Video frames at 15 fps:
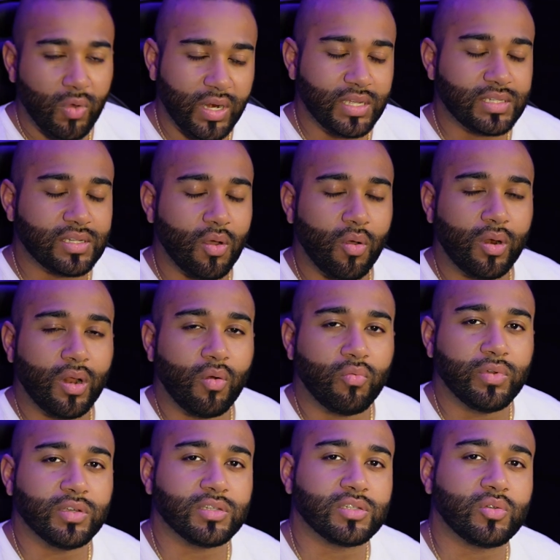What is going on,
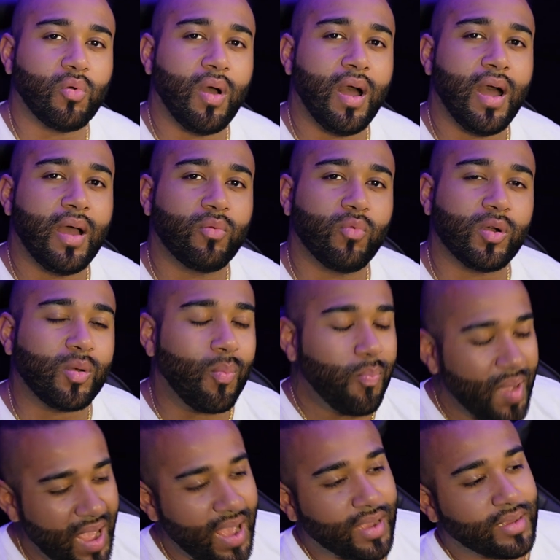Real Squad? Welcome
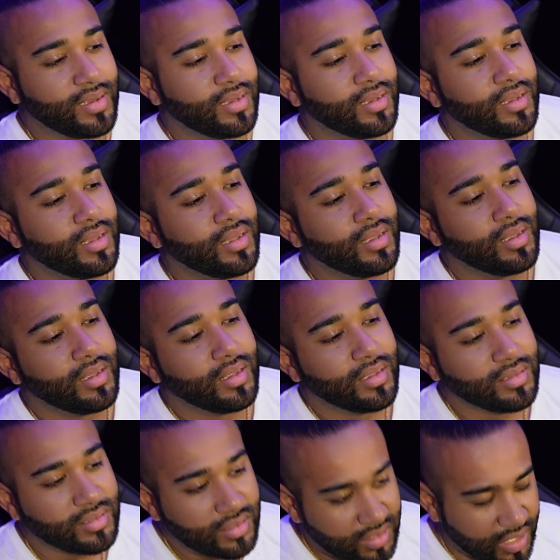back
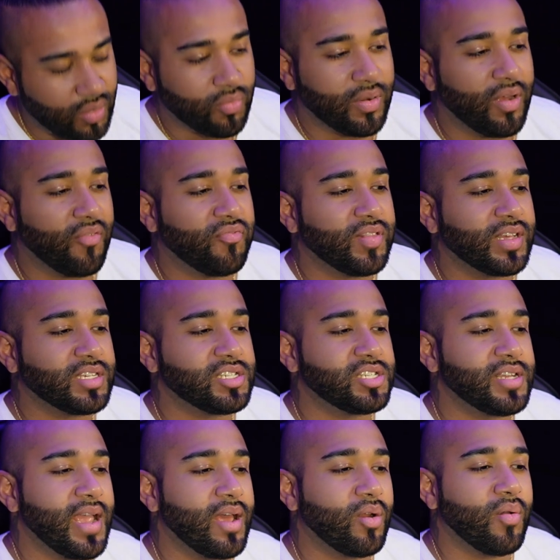to the Real Flix
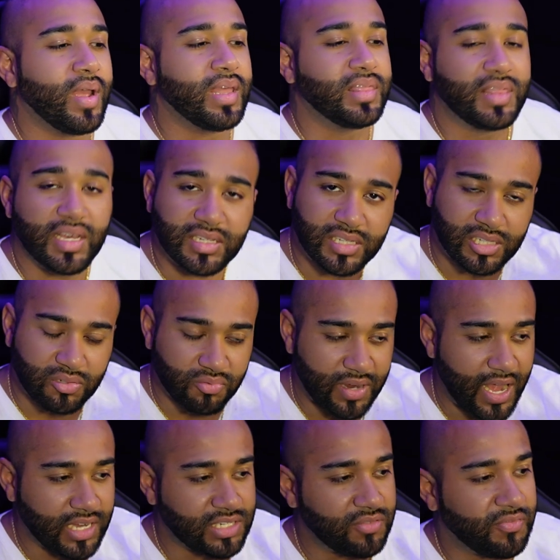channel, and this is
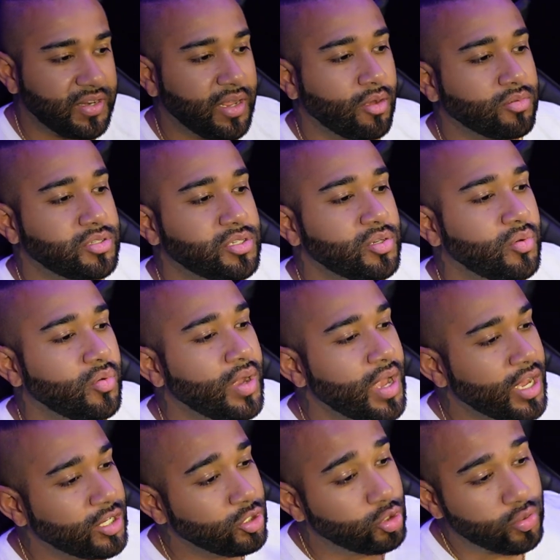reaction video to
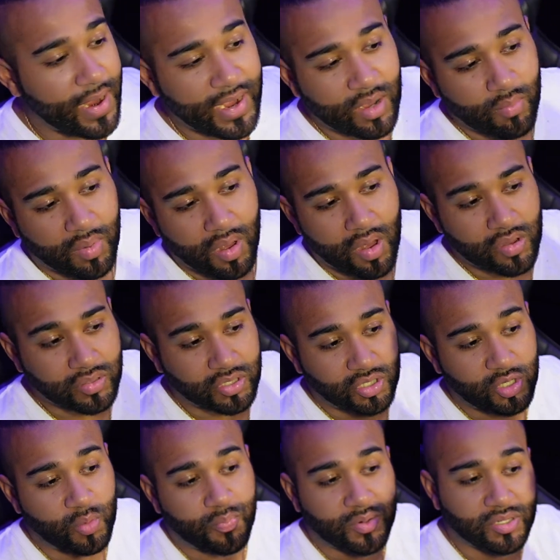Dragon Ball
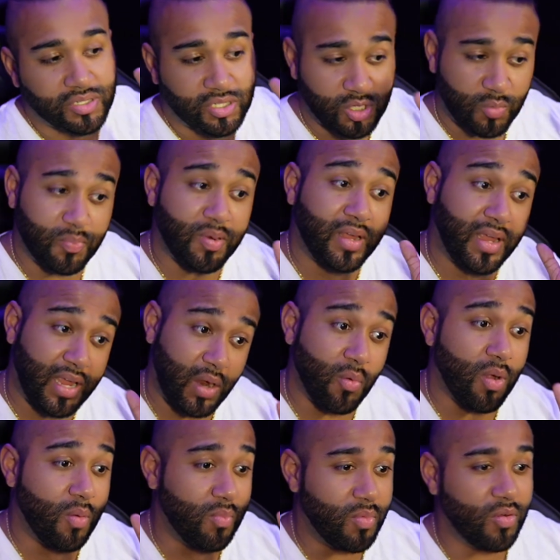Super
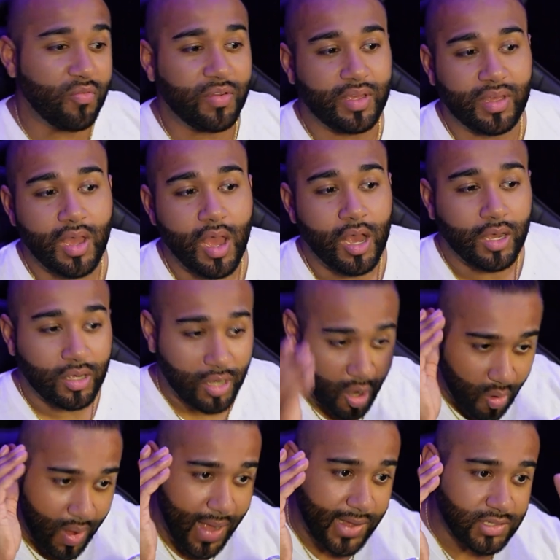Superhero Movie
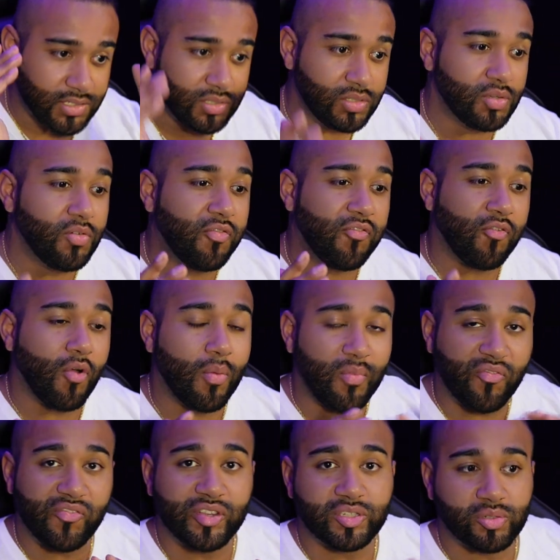Gohan's new form
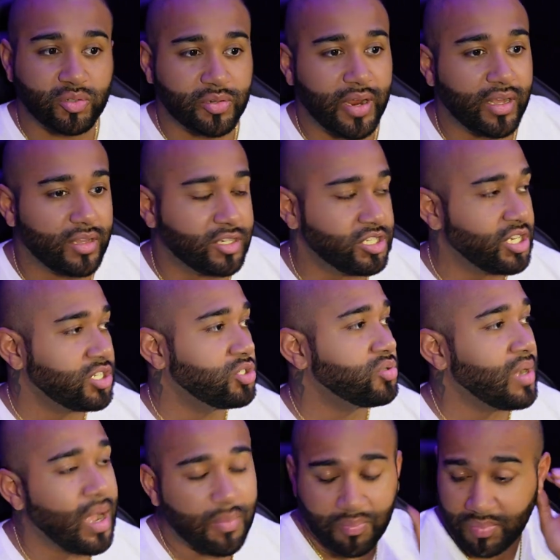official trailer. Just
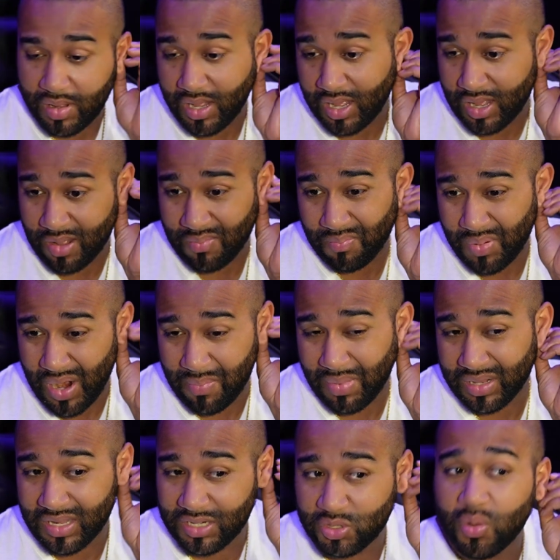dropped probably
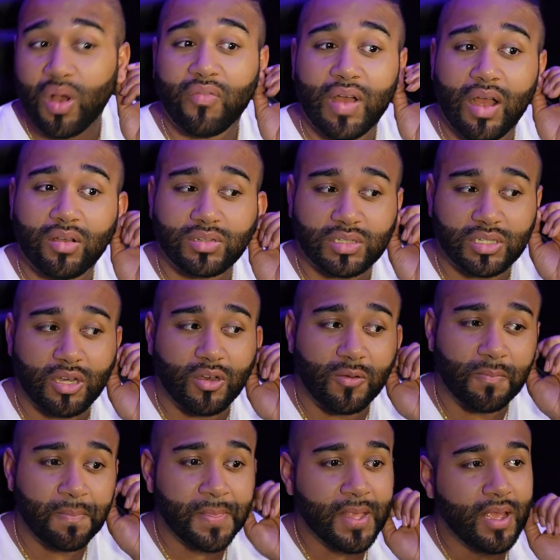about like 12 hours ago.